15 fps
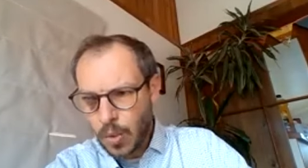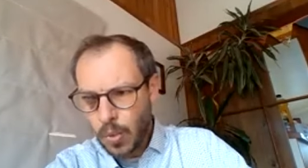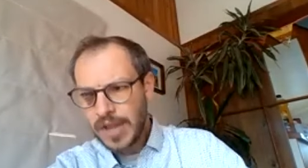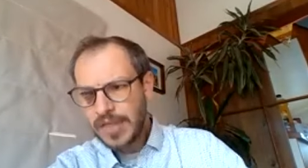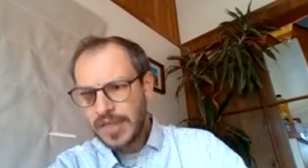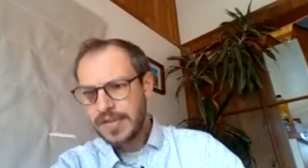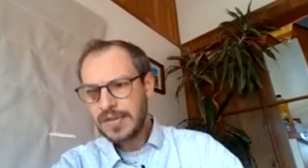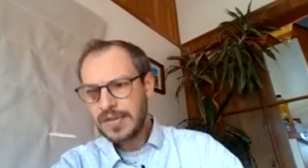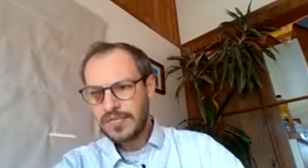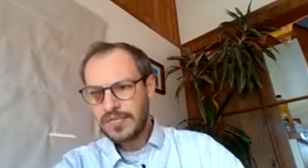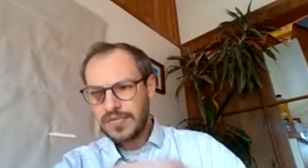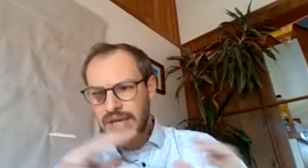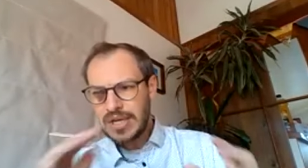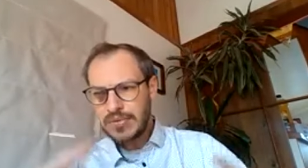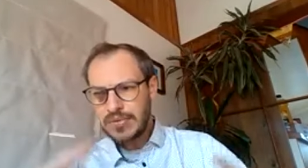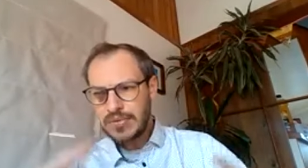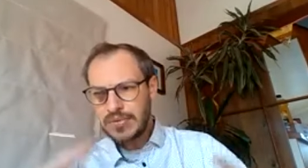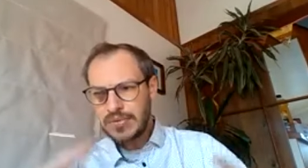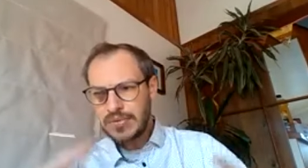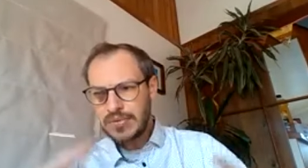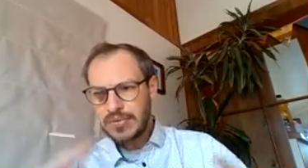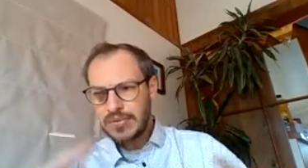when the field
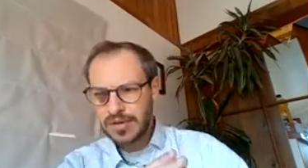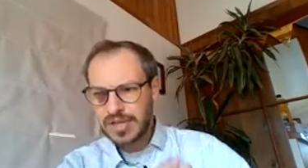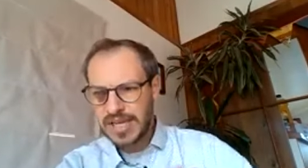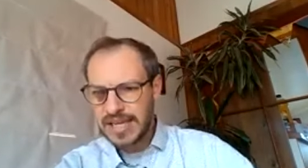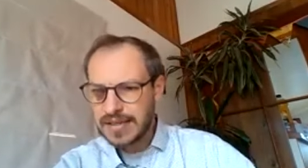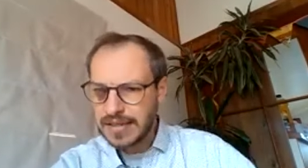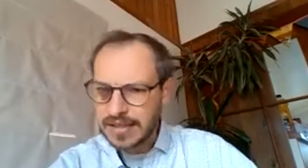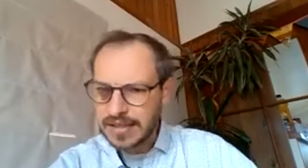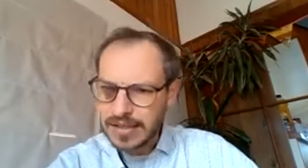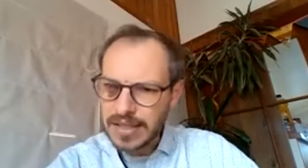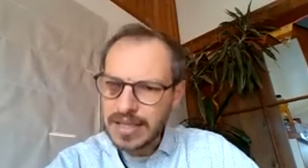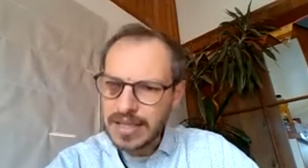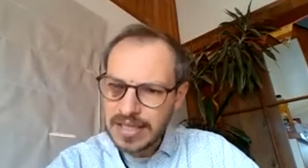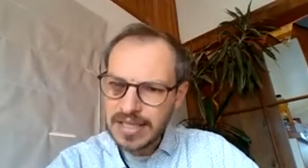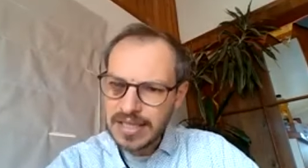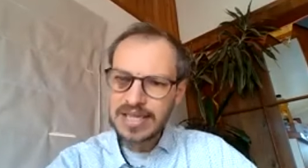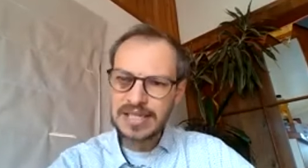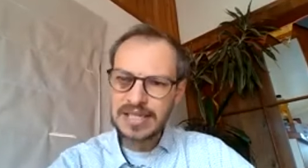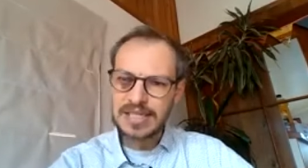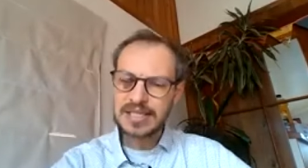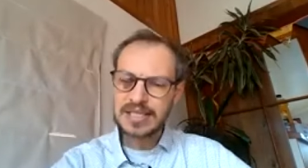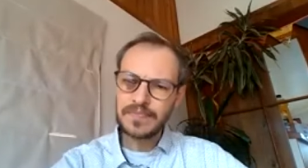was consolidated in the nineteen
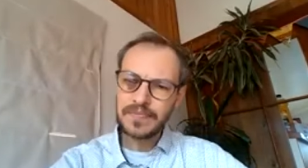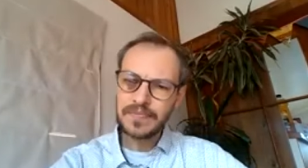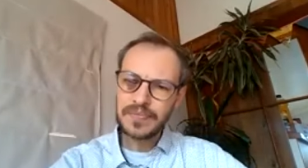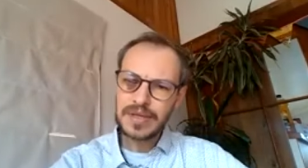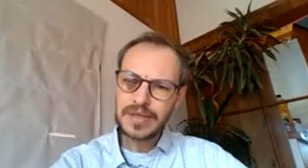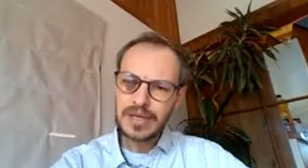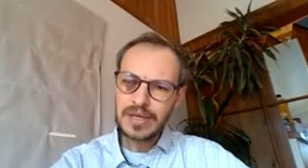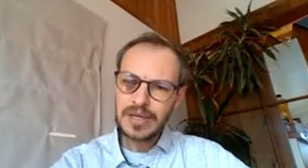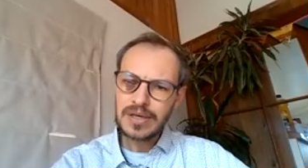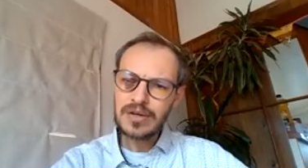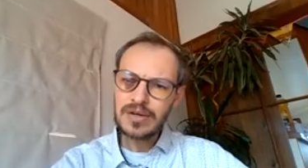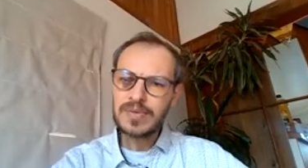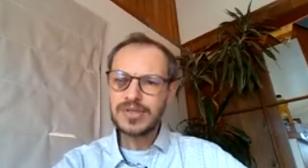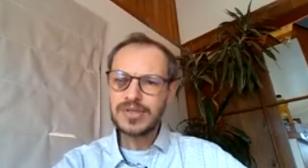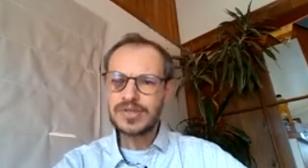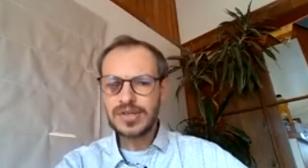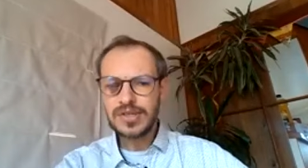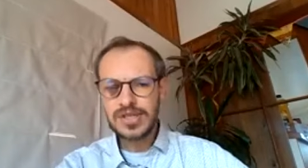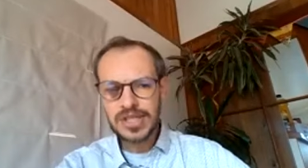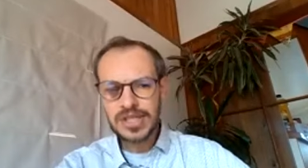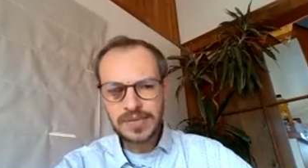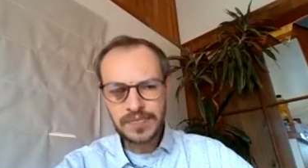nineties. Global
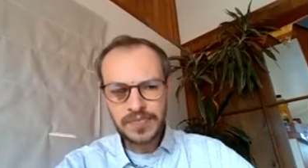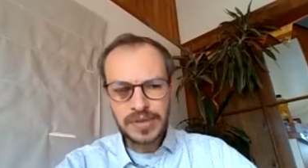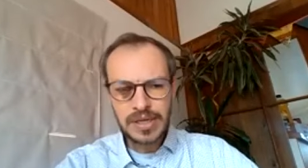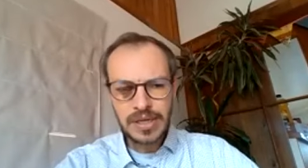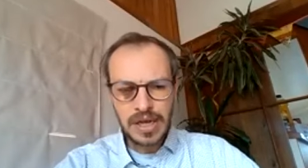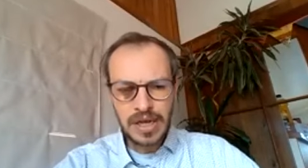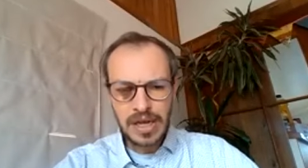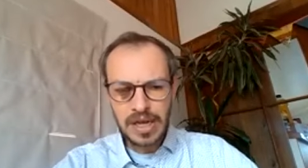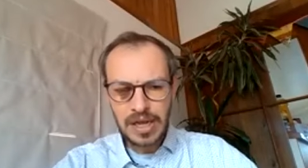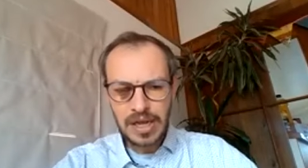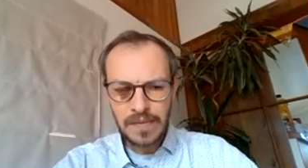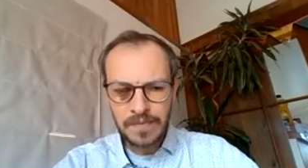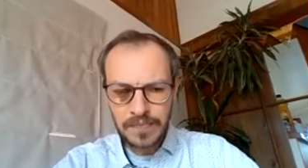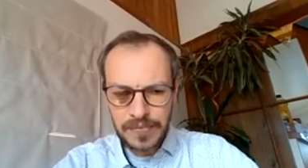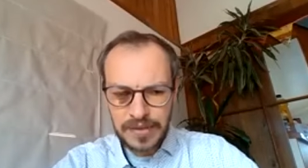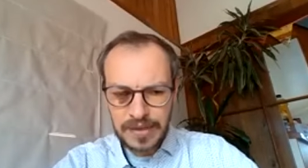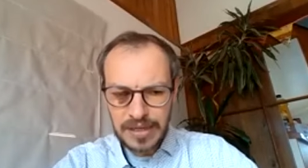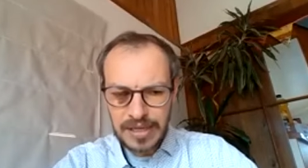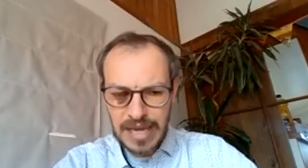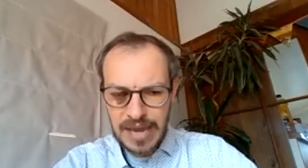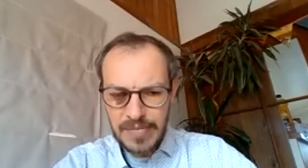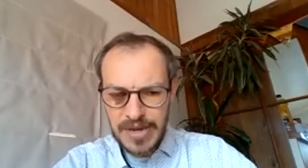sociology uh,
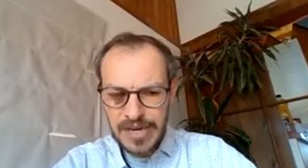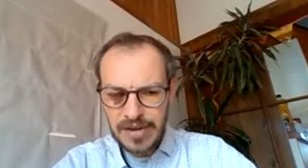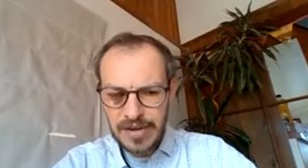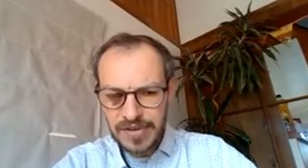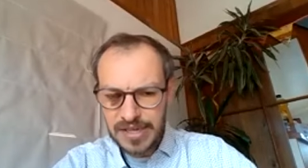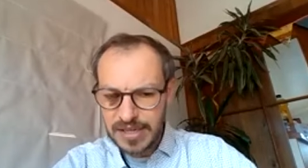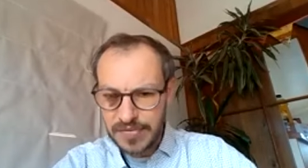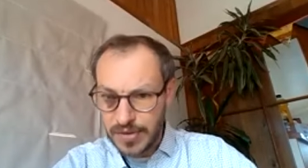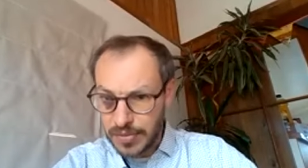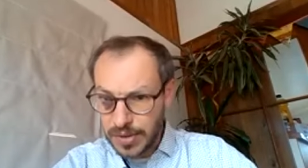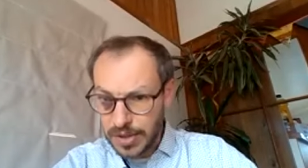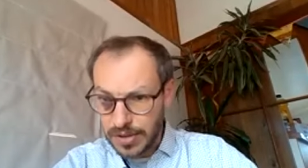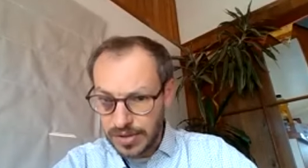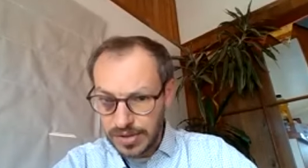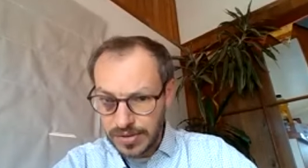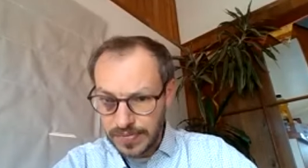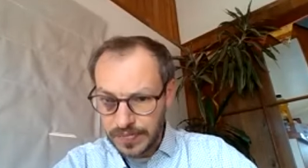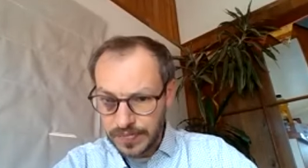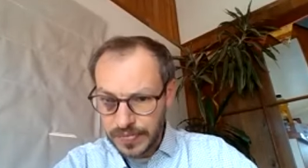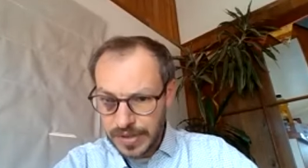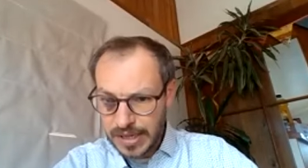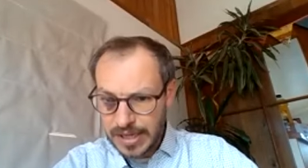came in a very different world.
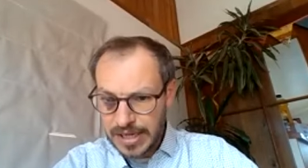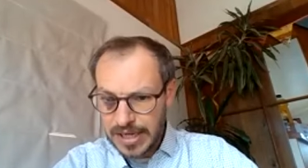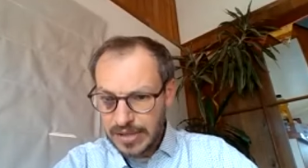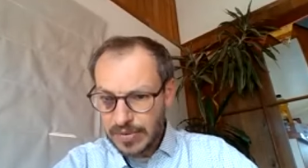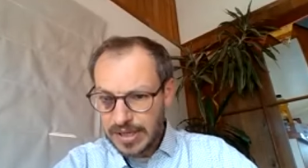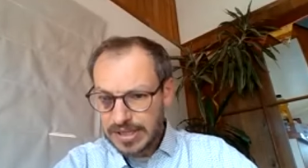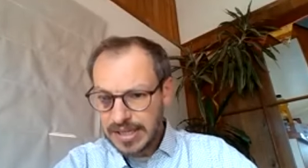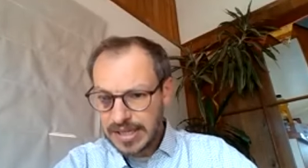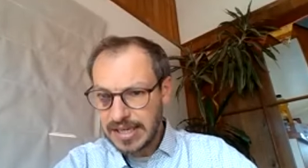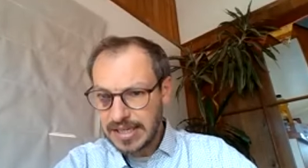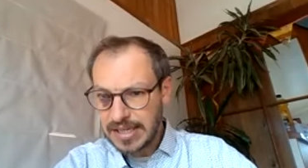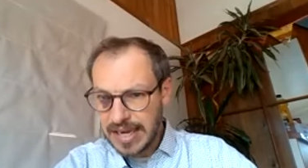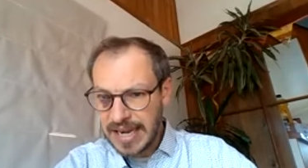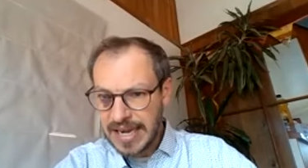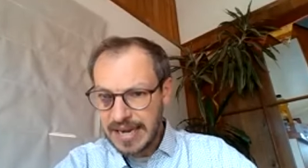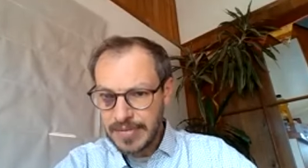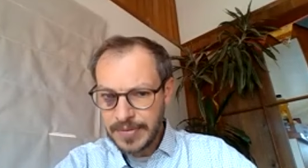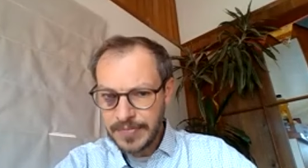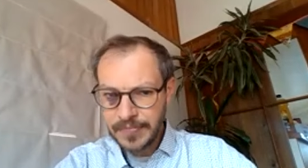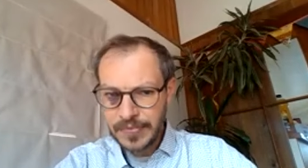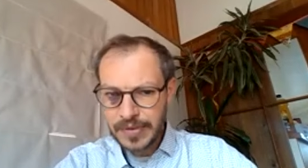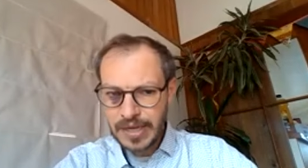It was at a
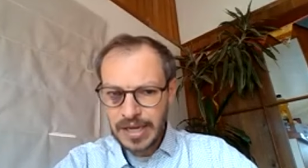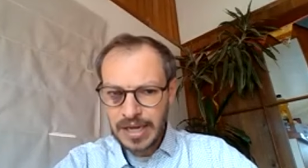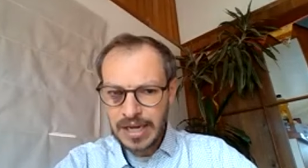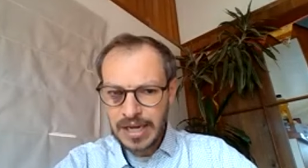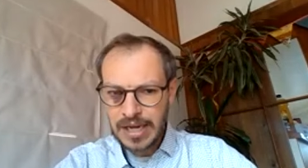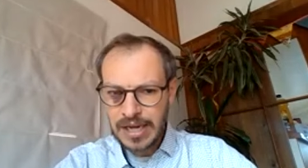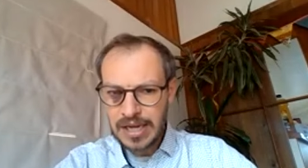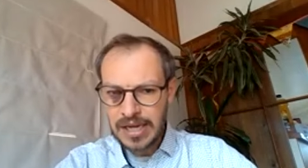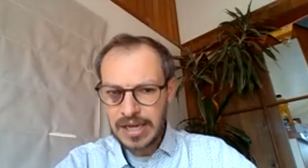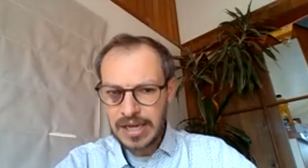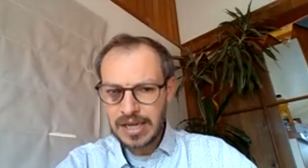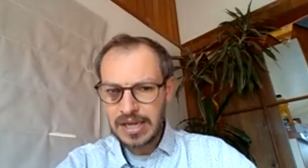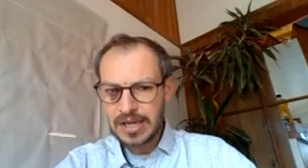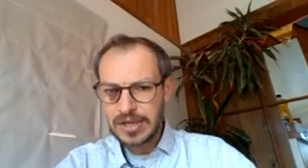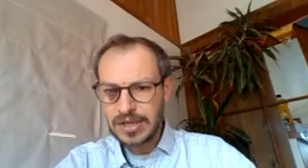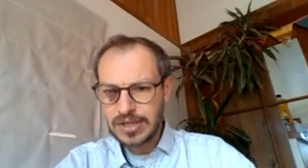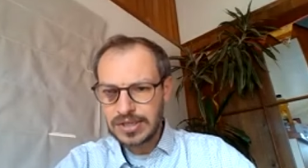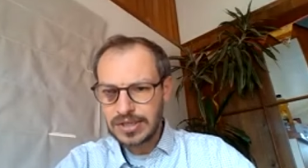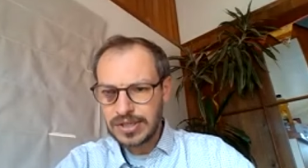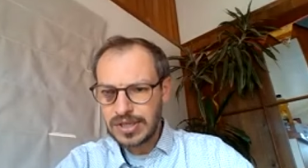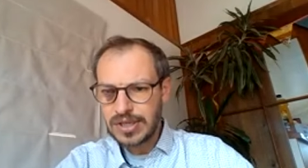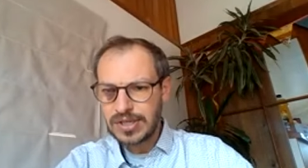time uh, uh,
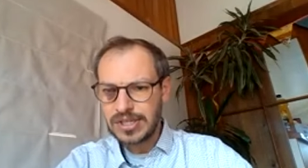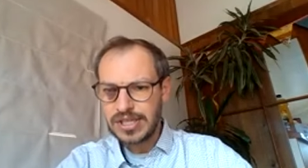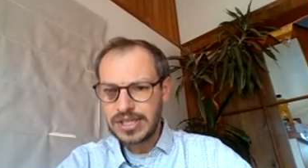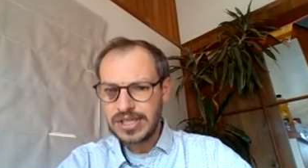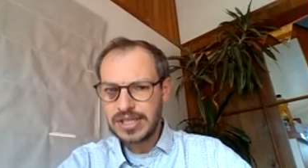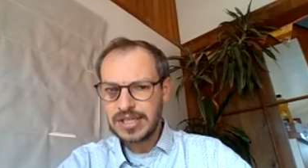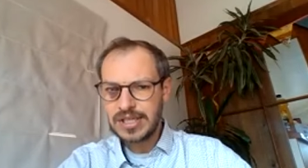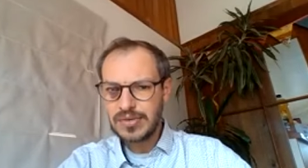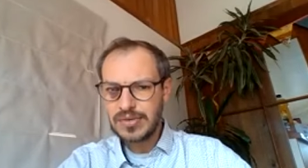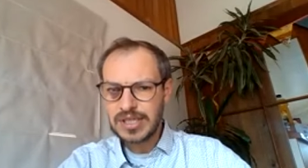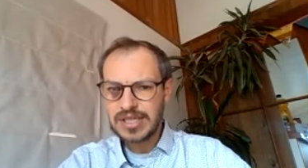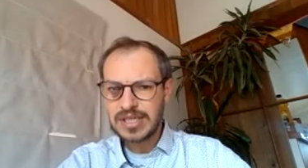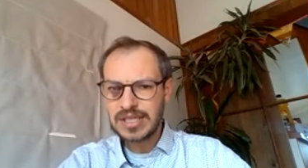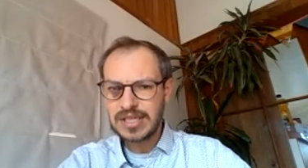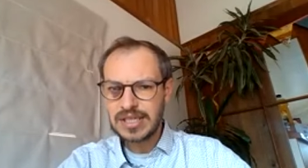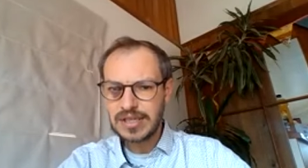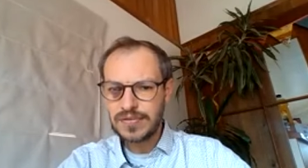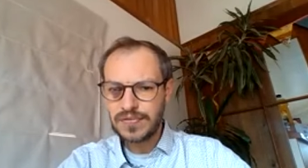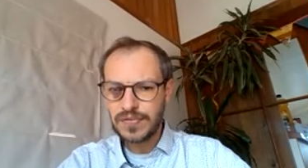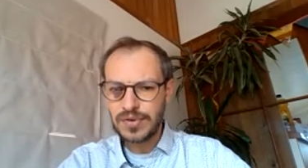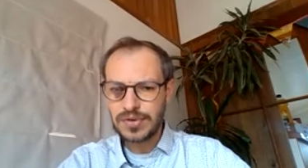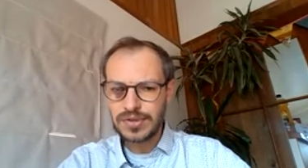sociology that was
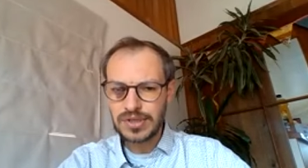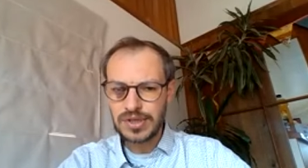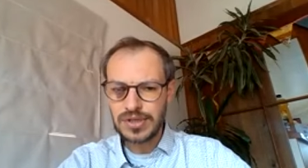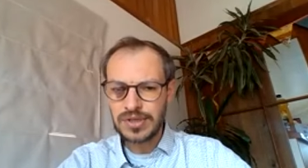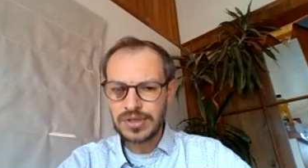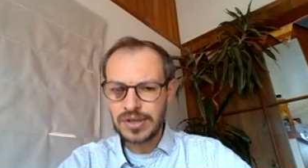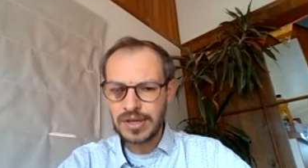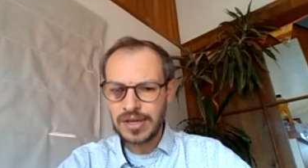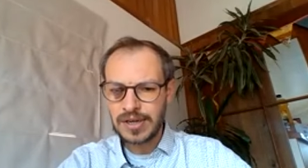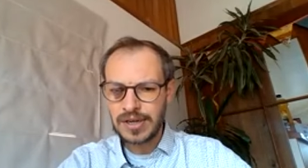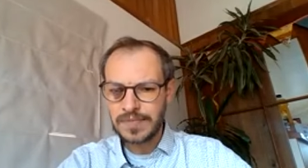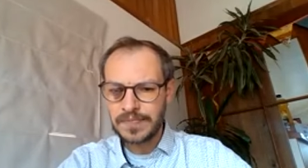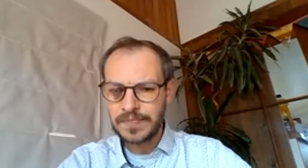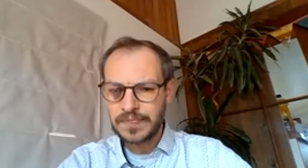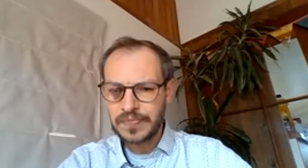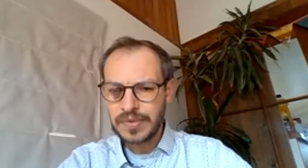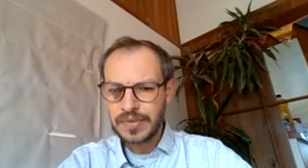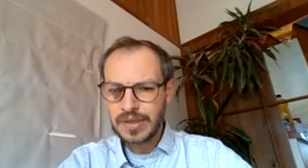that focused on um,